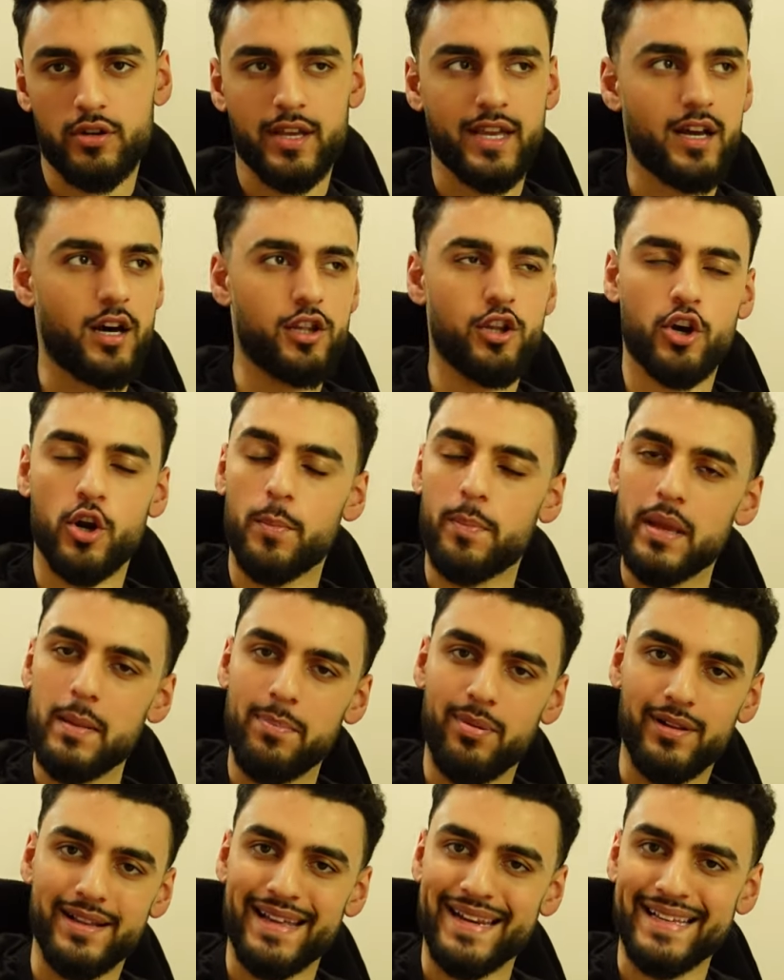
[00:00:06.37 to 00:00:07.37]
Okay, a lot of
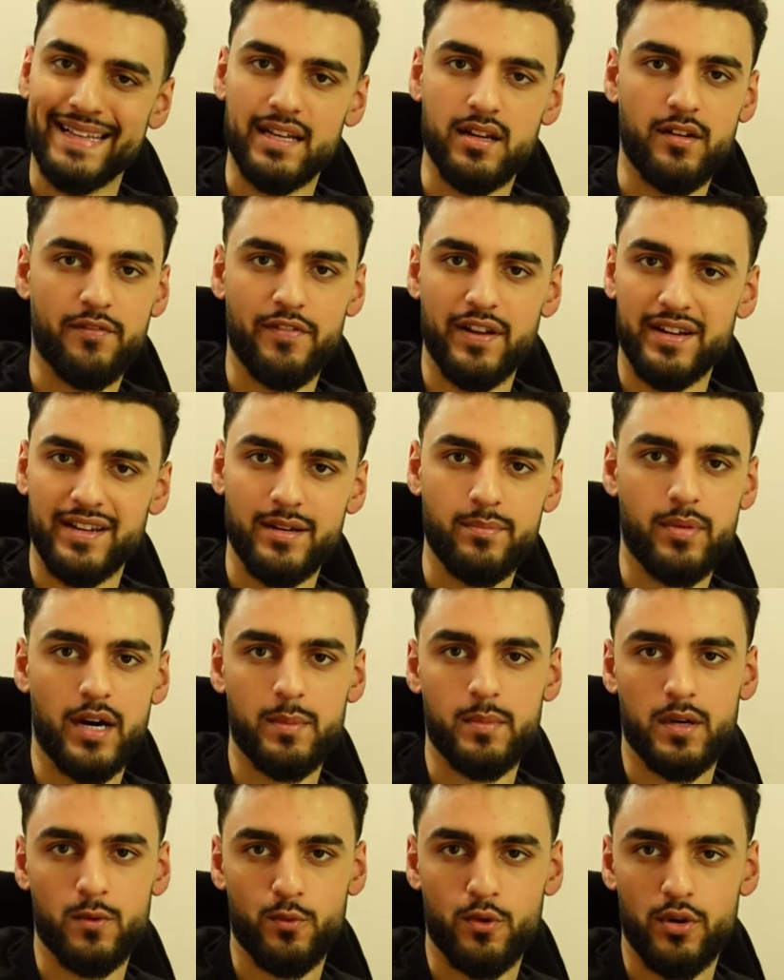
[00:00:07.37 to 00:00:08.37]
people are gonna get offended
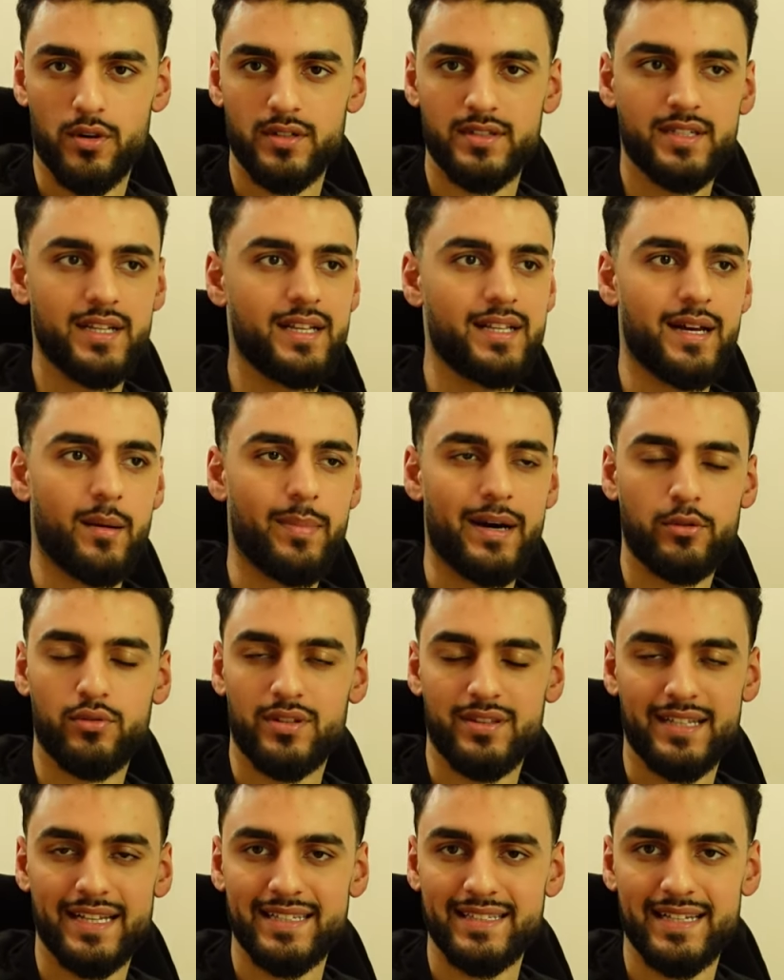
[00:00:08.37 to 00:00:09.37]
by my words about
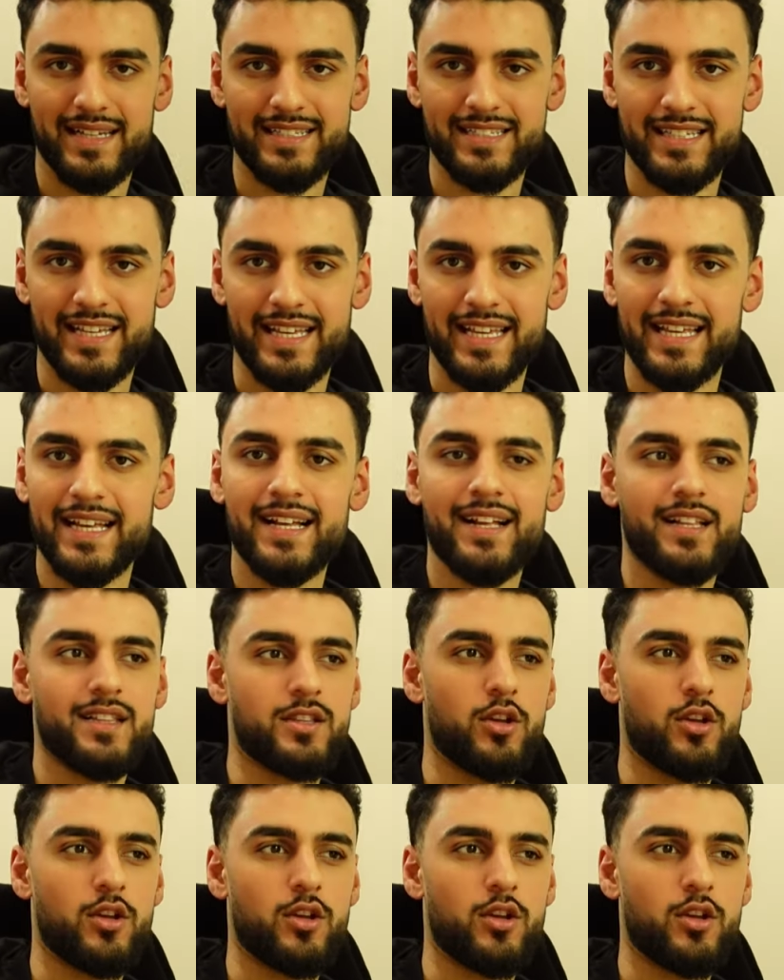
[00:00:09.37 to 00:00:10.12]
the things I say.